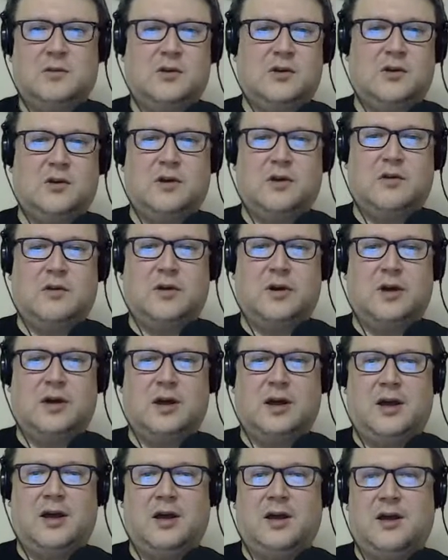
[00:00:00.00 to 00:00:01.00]
You
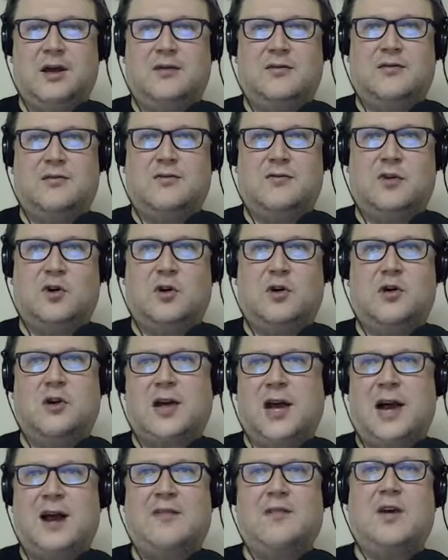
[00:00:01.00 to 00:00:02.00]
know, and for
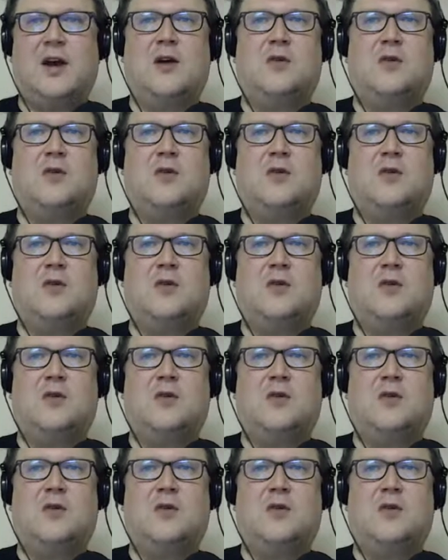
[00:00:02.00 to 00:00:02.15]
her to have